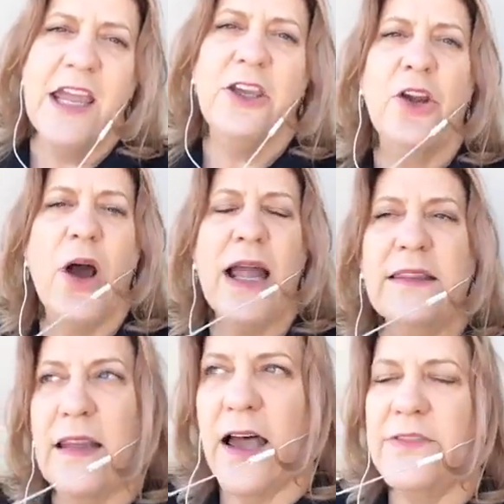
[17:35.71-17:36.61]
I
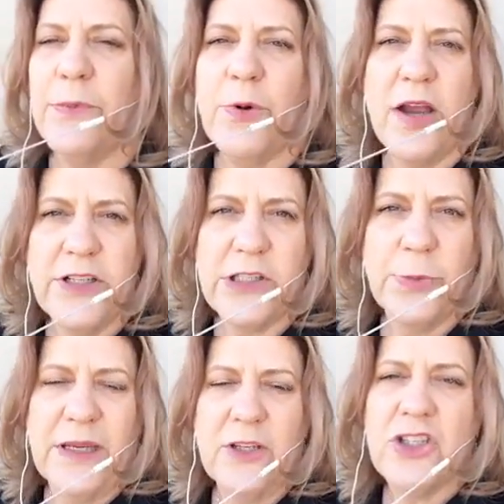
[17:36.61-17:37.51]
love that projects are
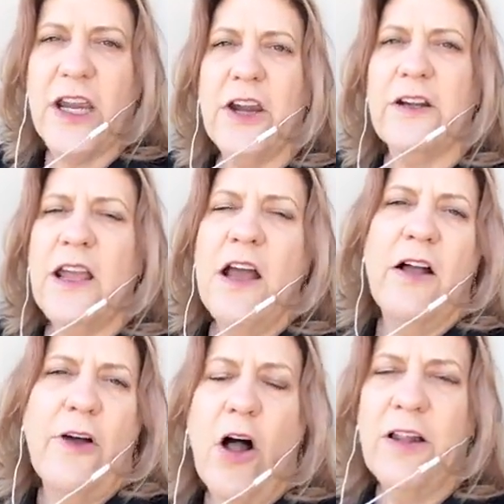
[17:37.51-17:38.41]
being shared.
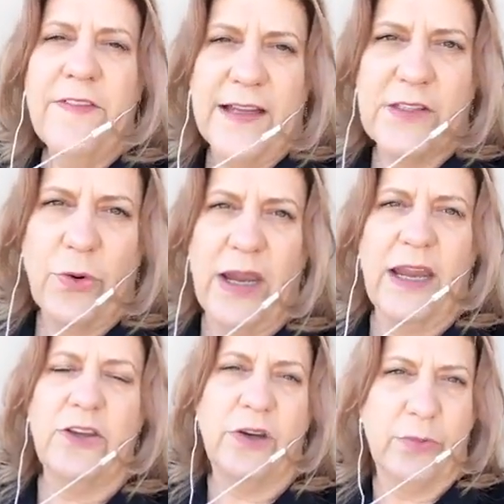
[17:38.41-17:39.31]
All of that's great,
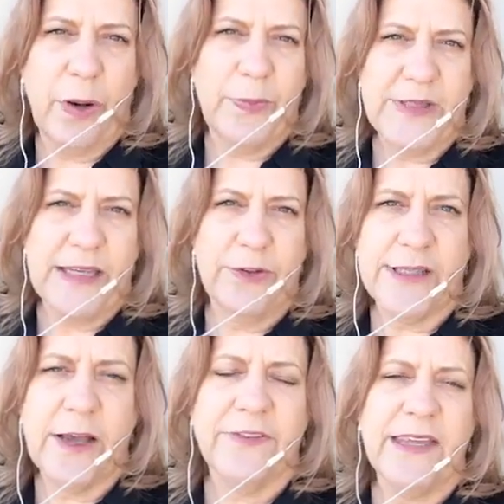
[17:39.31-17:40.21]
and you can represent
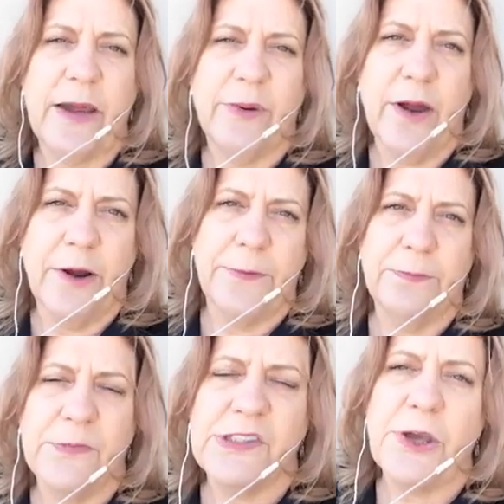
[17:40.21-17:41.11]
yourself in that regard.
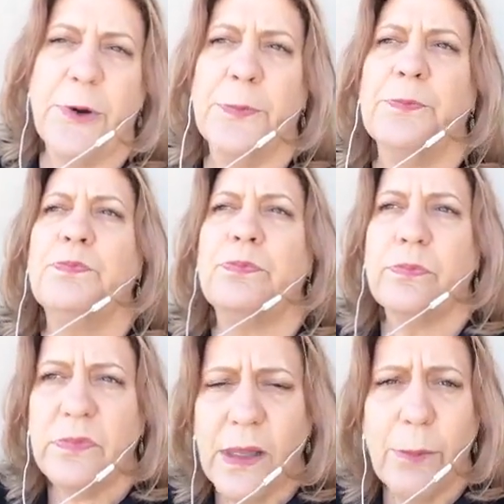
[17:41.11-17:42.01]
So,
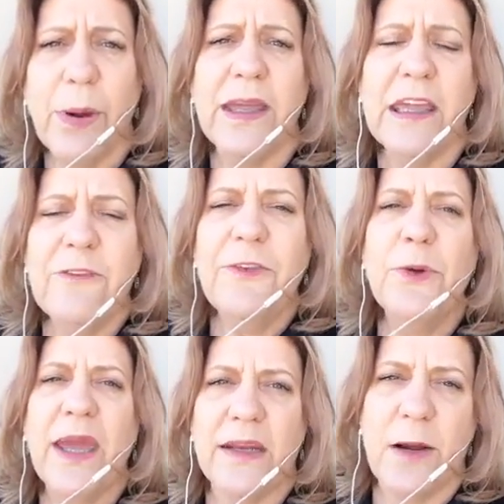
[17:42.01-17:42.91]
but if you
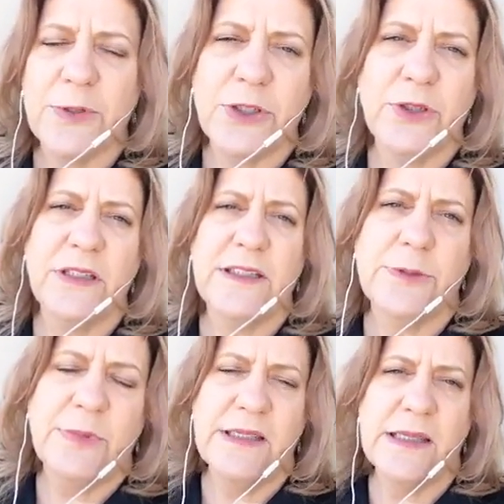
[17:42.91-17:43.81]
get an opportunity
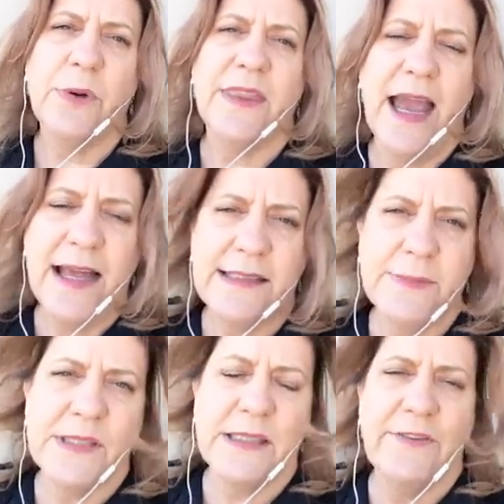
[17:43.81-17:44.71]
to meet someone that has
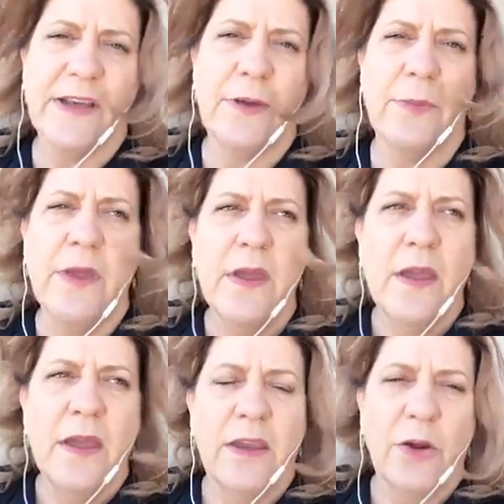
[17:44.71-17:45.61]
some significant,
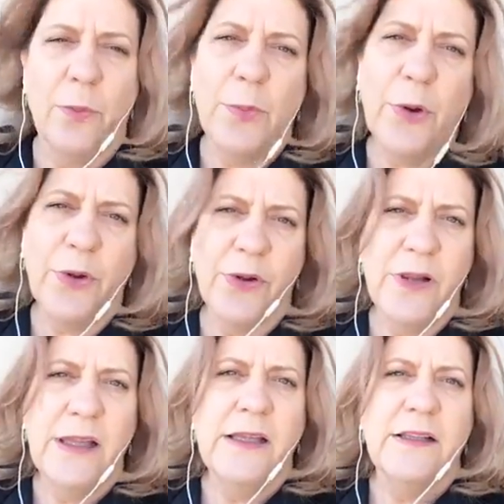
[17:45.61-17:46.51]
pull,
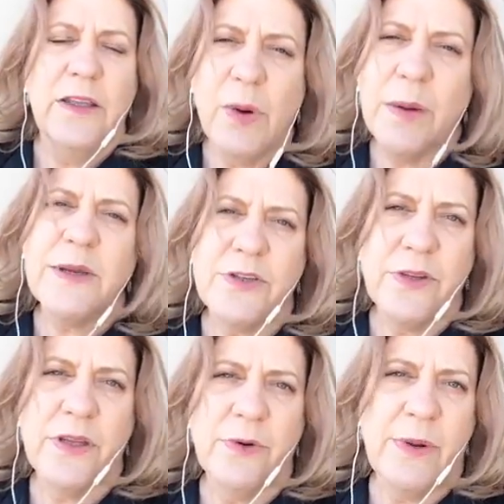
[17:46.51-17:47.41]
you want to make sure
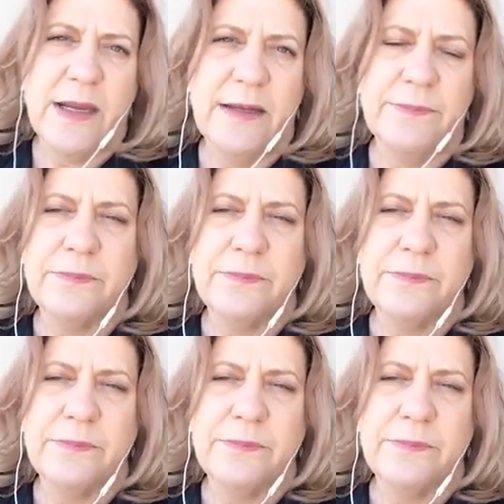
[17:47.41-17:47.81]
that you're ready.